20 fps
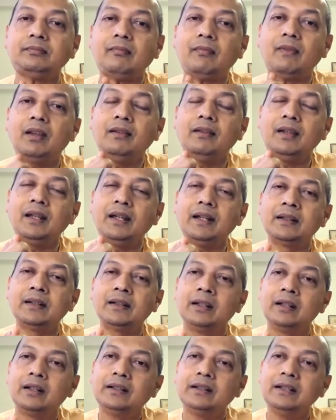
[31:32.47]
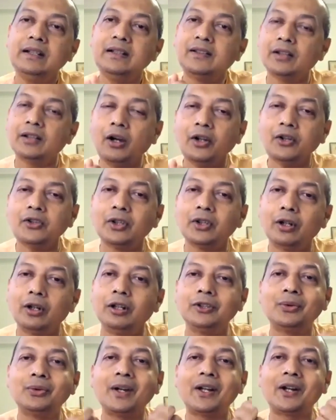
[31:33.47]
that these thoughts
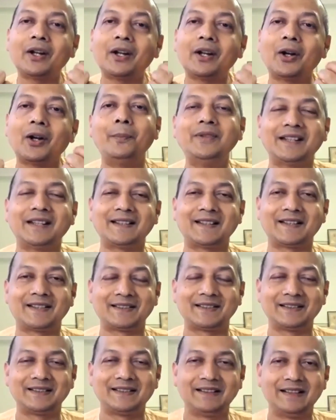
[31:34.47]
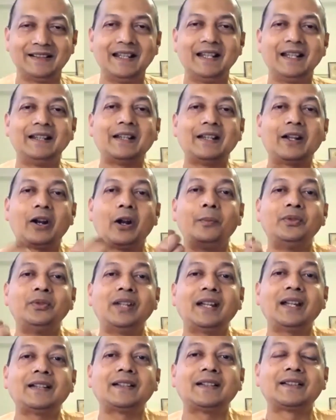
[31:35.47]
also are objects. They're
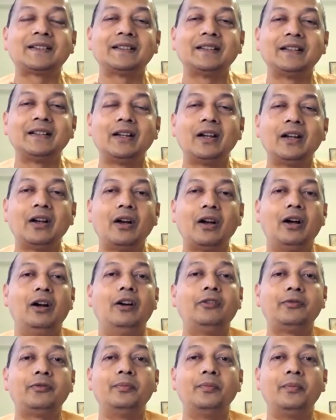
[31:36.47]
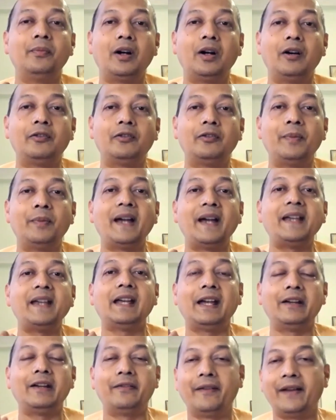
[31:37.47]
objects of my
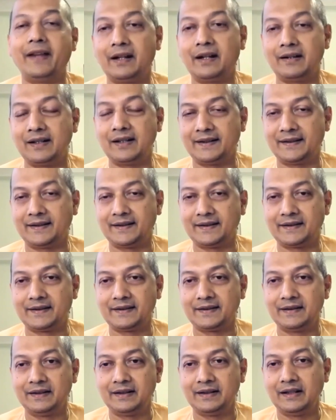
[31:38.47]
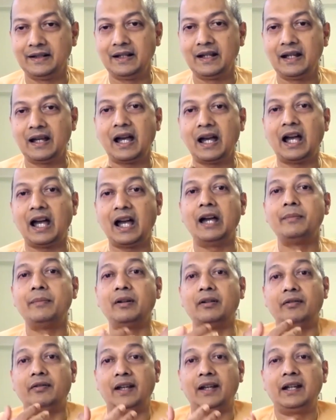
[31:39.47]
awareness. I am
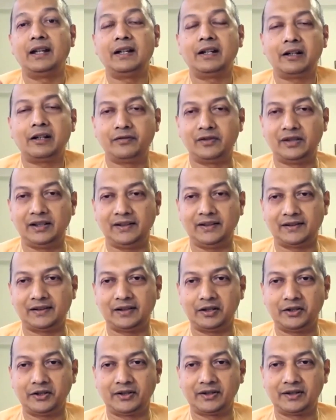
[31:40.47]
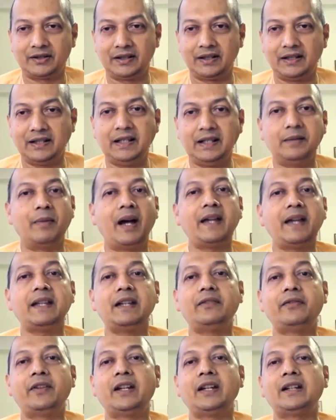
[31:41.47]
aware of these thoughts. In my
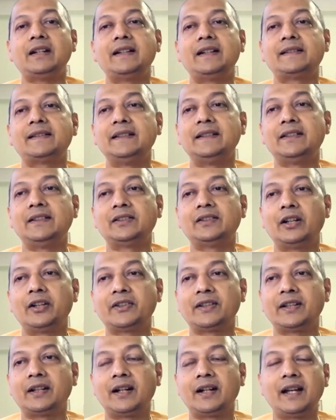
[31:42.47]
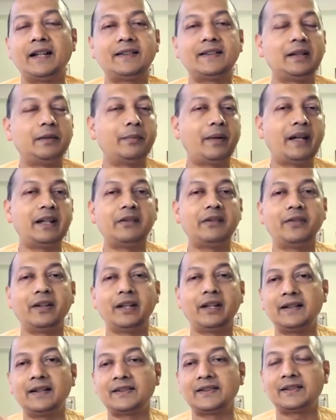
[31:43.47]
awareness, these thoughts arise. In my
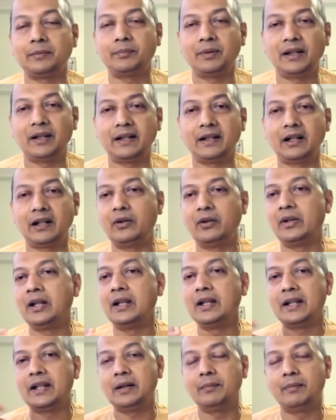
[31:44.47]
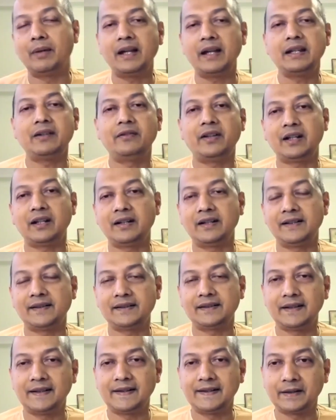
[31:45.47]
awareness, they play around. In my awareness,
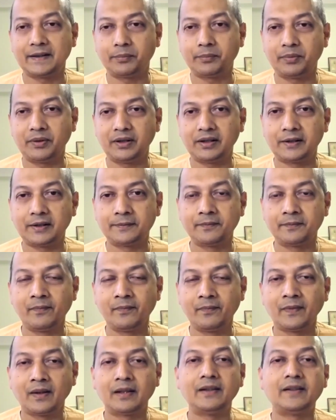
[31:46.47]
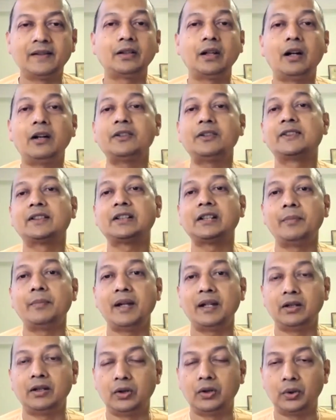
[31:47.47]
they disappear. These thoughts come
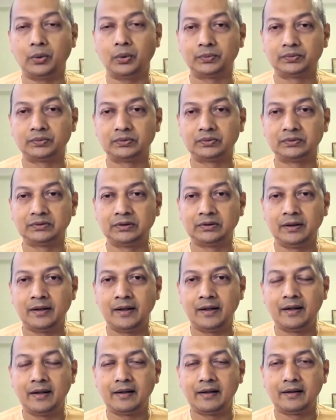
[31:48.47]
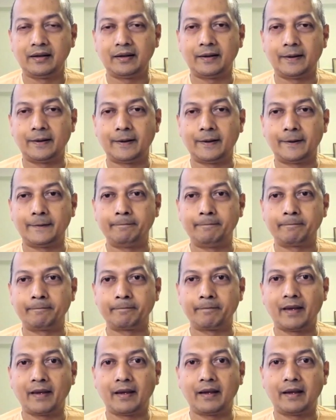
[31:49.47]
and go. Now
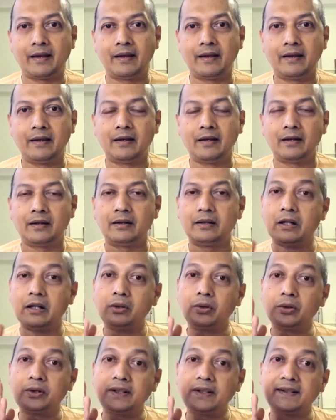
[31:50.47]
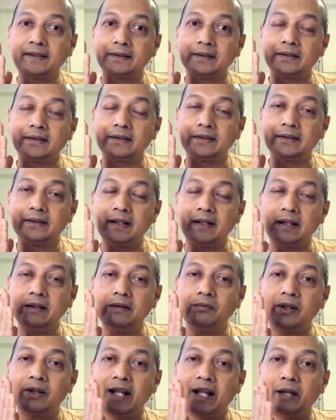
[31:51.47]
notice
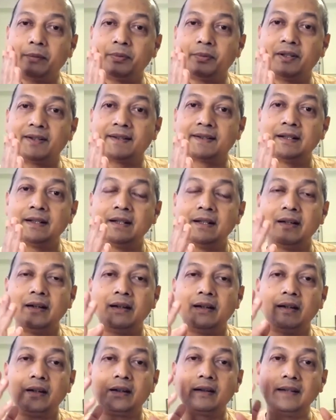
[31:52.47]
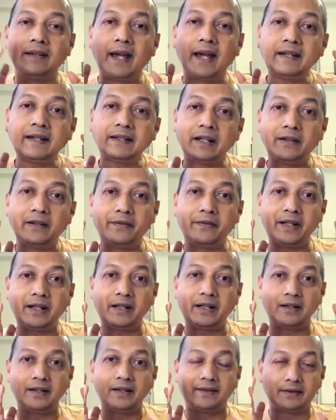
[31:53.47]
then what happens. That
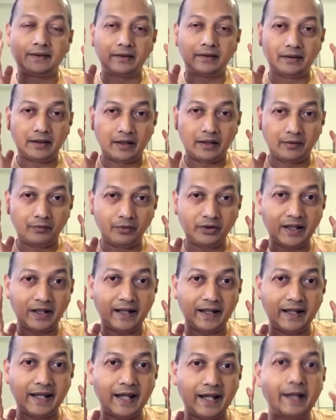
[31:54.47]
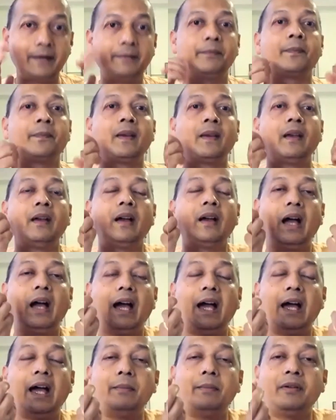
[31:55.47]
awareness, which I am
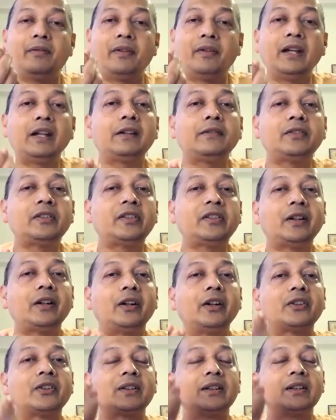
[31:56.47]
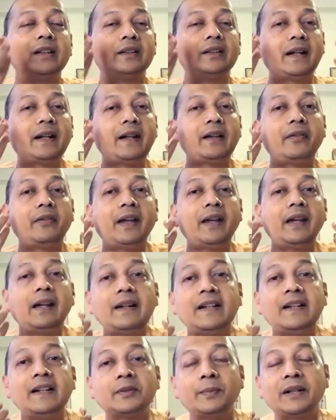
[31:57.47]
aware of the thoughts. That
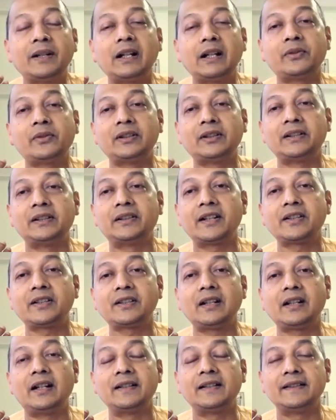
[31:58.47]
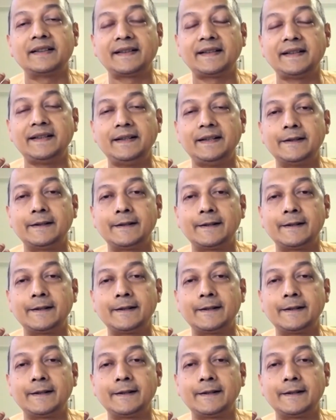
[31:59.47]
awareness becomes the drashta, the seer.